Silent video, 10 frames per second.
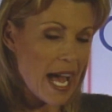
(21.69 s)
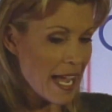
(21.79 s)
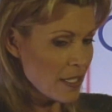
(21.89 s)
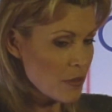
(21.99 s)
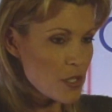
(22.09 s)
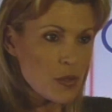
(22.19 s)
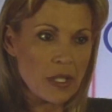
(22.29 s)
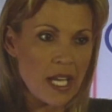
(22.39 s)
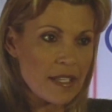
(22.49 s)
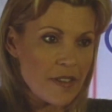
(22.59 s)
I don't do a
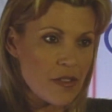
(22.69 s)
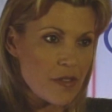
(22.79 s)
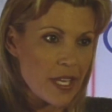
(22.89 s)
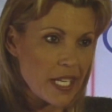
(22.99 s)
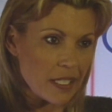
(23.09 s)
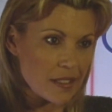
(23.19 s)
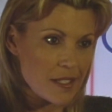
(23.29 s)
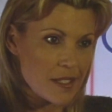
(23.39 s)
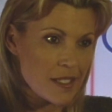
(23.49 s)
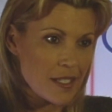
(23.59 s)
lot of other
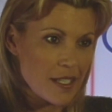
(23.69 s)
things,